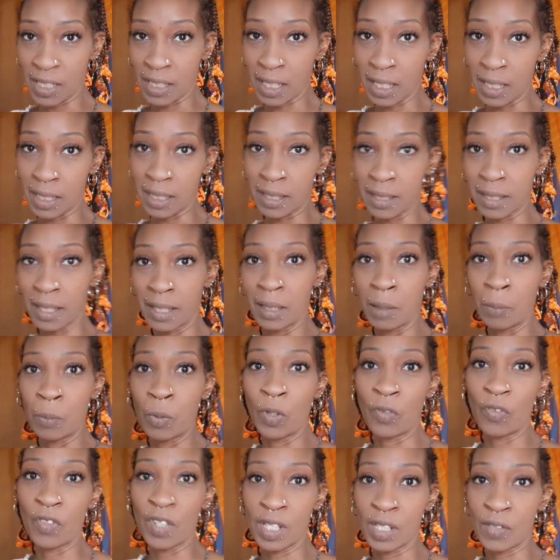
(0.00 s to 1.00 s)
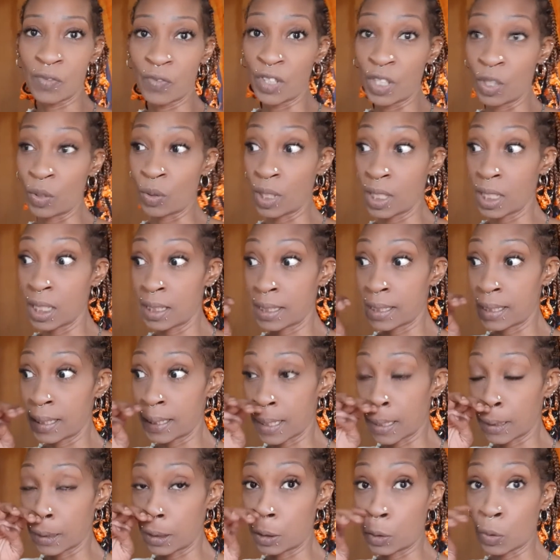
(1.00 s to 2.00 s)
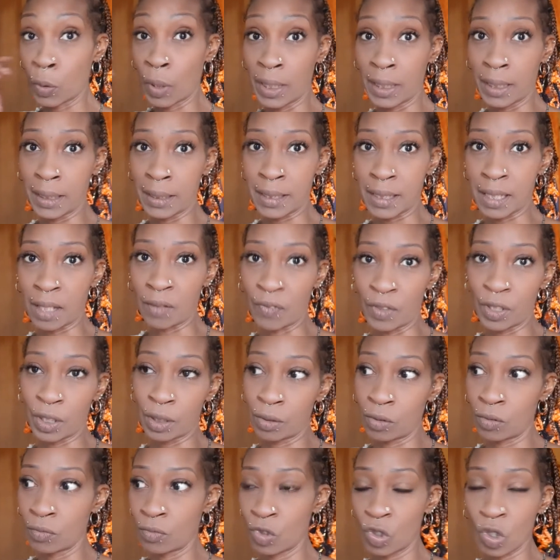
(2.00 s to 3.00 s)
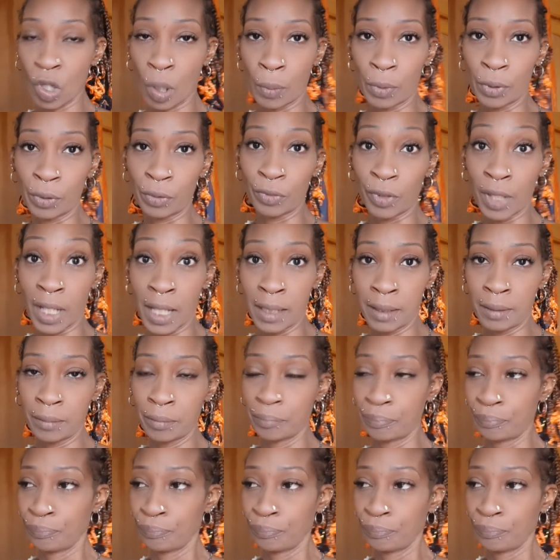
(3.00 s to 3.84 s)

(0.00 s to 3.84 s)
because in the previous video you'll see that the toilet's giving trouble, right?